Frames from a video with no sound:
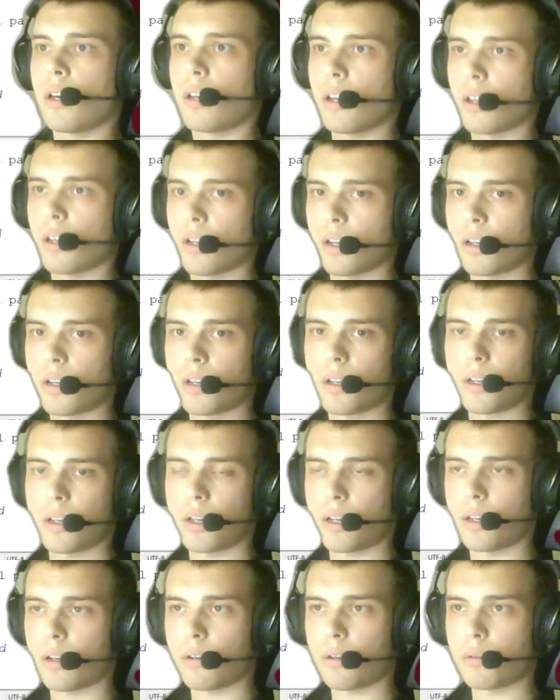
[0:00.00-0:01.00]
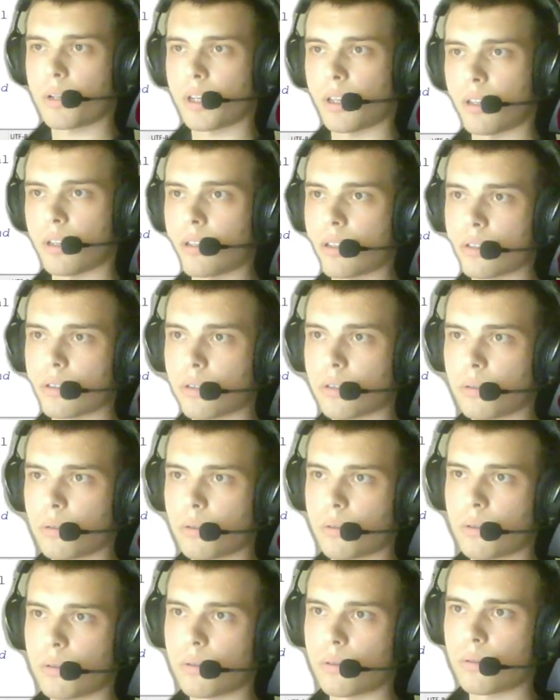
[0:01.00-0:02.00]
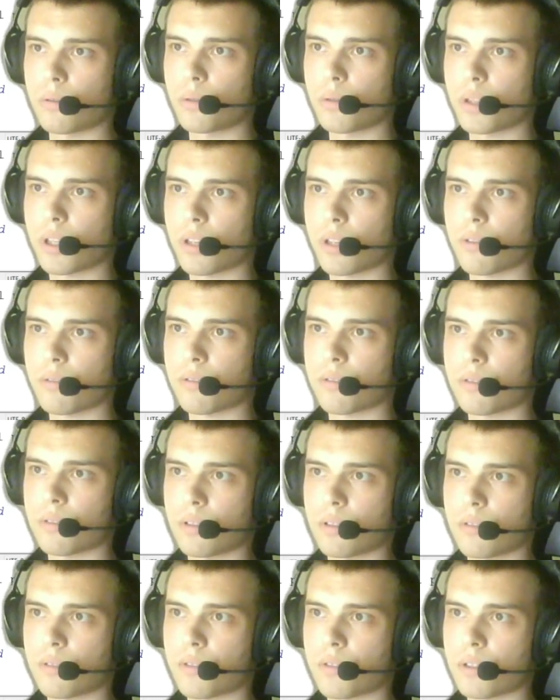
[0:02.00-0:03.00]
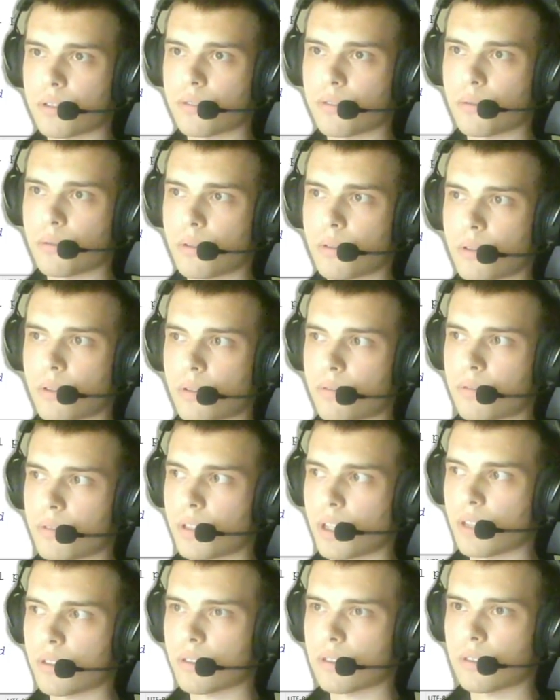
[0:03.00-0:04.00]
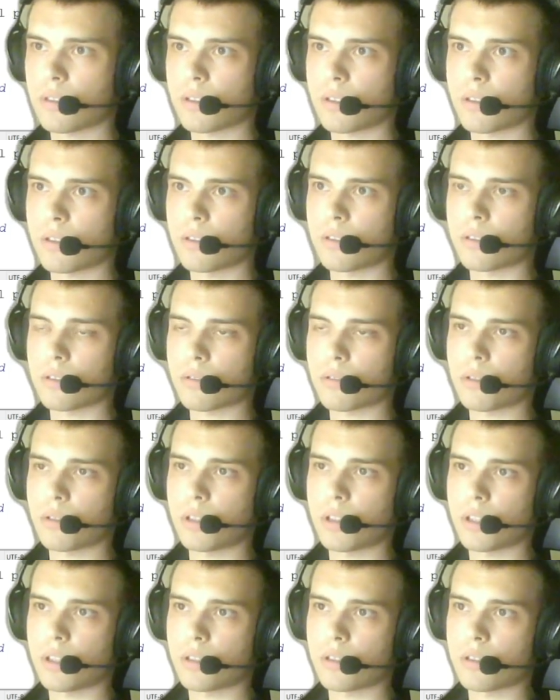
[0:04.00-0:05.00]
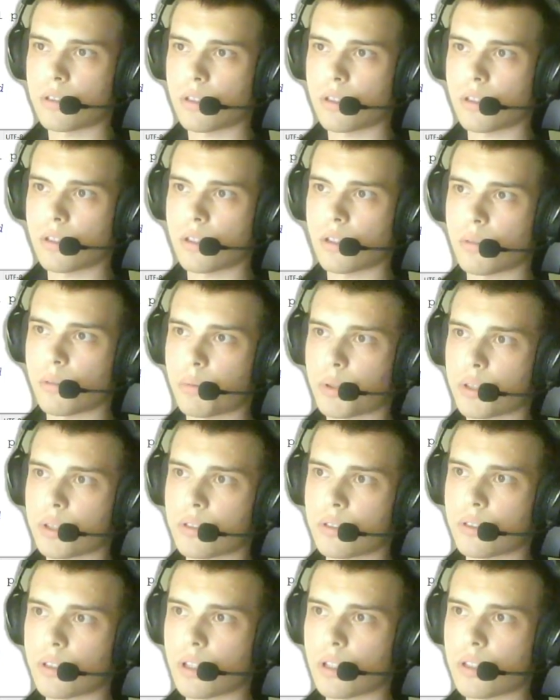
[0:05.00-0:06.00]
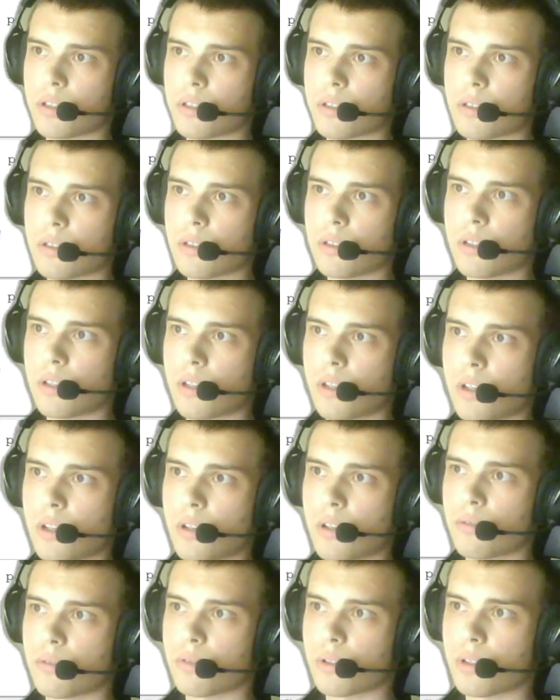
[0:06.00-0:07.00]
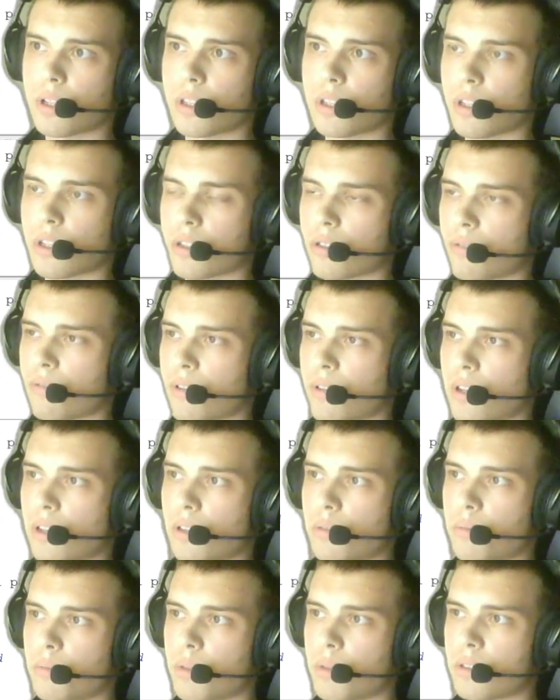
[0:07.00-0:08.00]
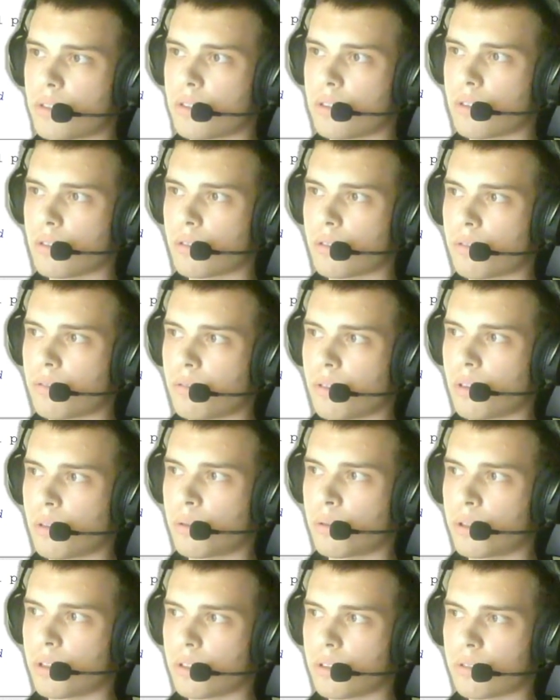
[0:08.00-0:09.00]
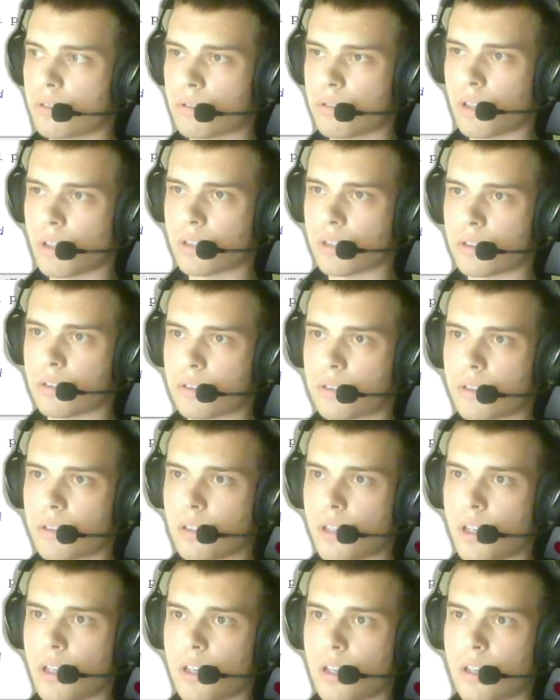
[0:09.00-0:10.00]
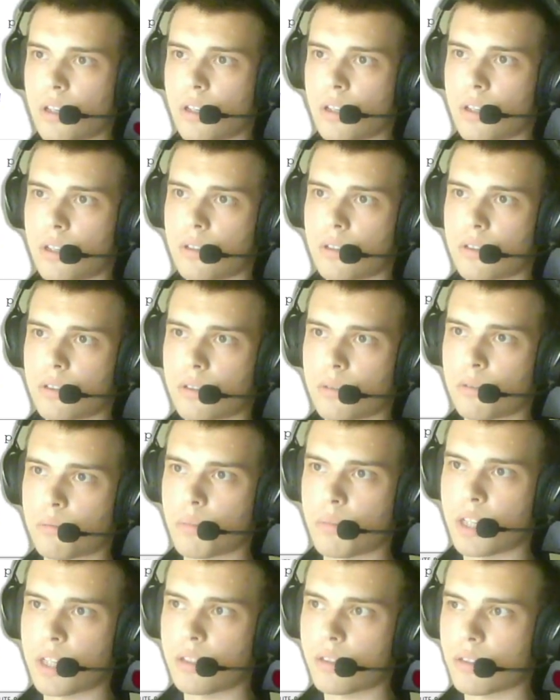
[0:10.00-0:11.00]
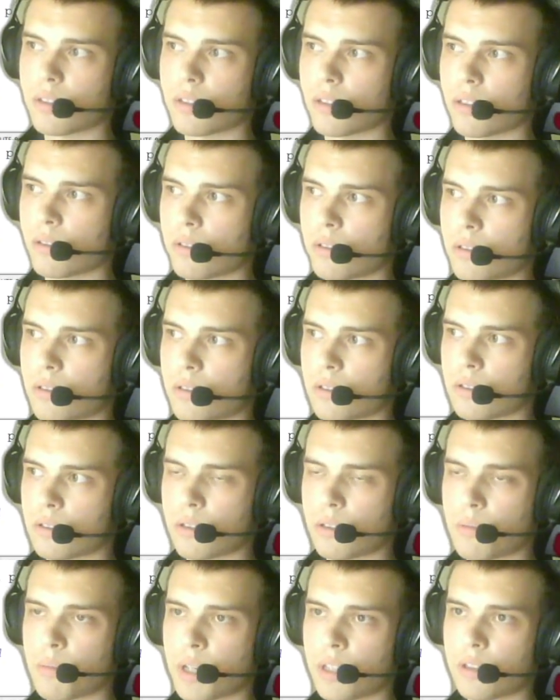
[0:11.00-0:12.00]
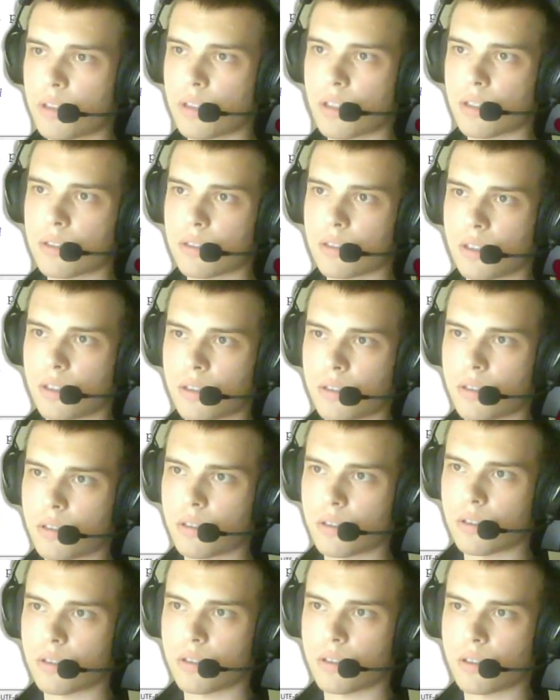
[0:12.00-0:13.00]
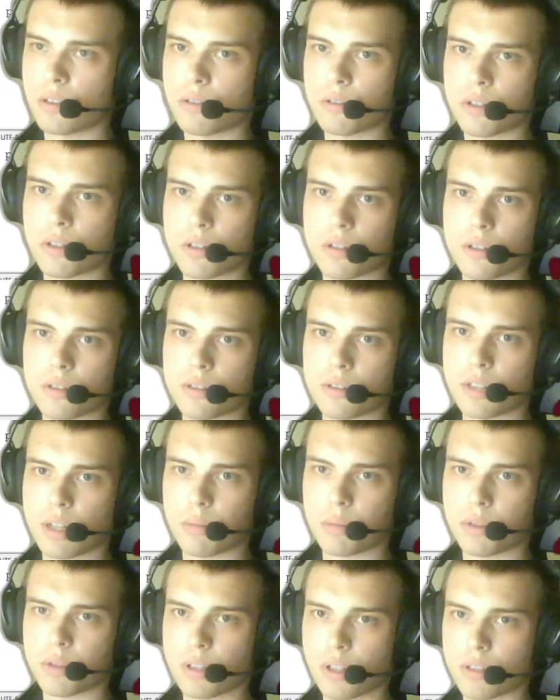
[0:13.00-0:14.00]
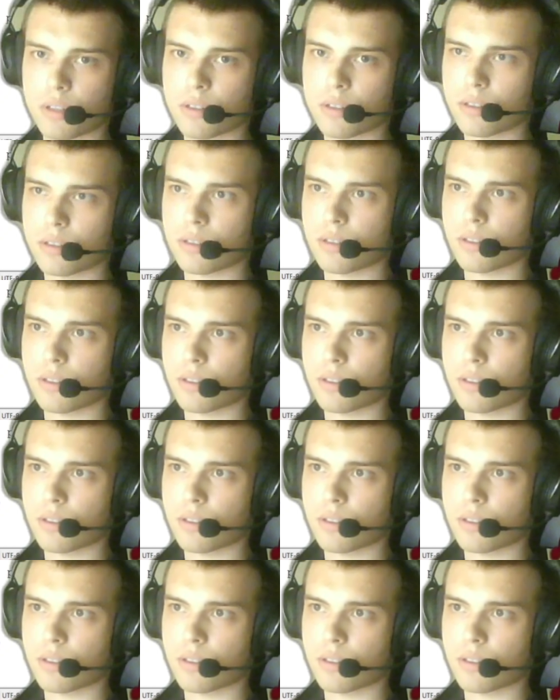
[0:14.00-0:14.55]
Okay, so we have the first task is create a presentation for attached file basing on the following instructions. This is the main task, and here are subtasks